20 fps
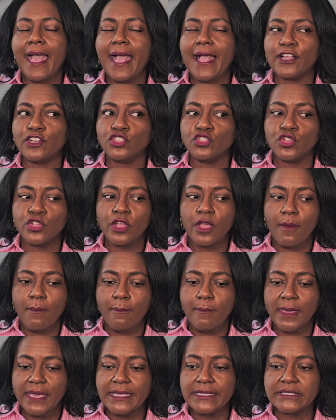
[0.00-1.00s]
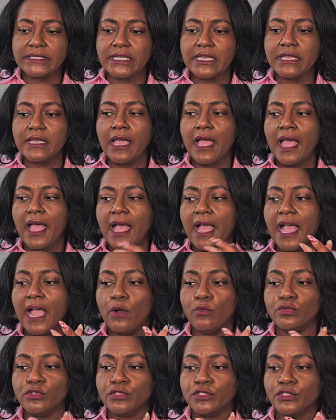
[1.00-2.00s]
Actually amazing.
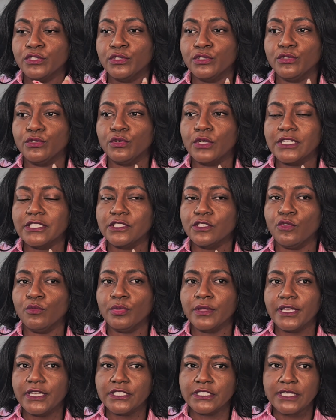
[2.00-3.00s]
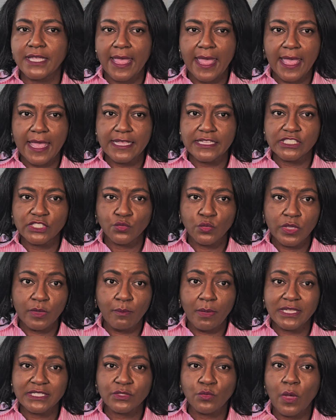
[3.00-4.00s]
I still plan to add Sweet
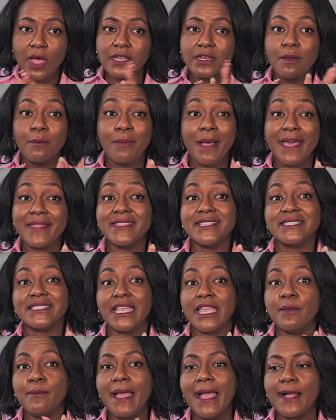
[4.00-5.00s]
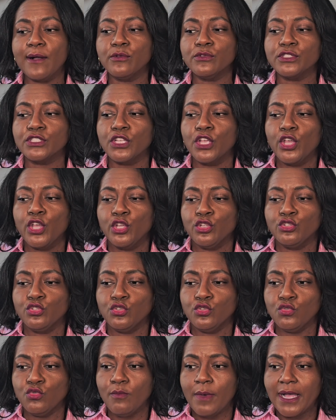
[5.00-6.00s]
Botswana by the same house
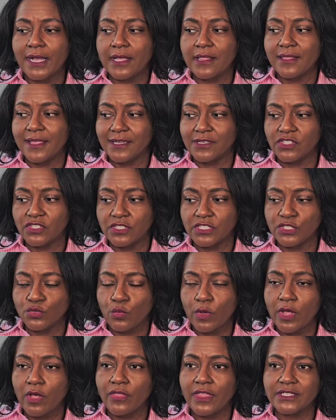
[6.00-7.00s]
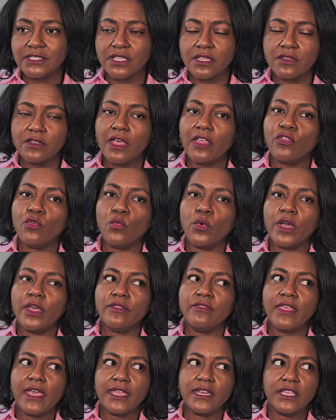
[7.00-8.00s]
to my collection as well. That's another
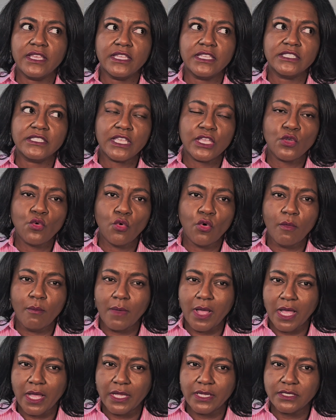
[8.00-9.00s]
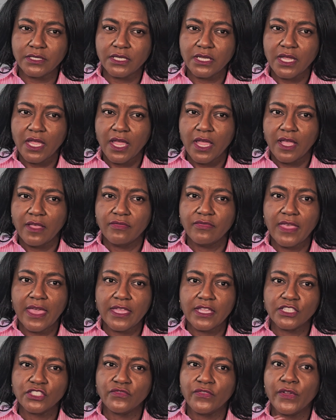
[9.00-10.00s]
one that is a gourmand
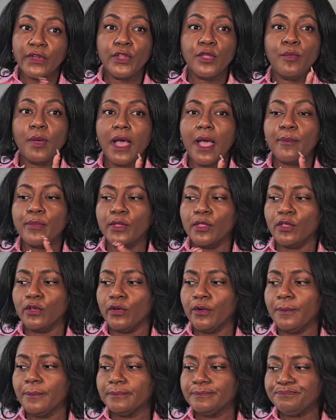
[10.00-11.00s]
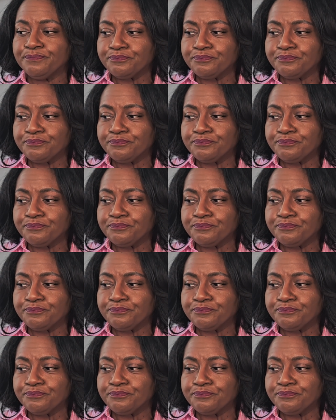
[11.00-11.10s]
that is very popular.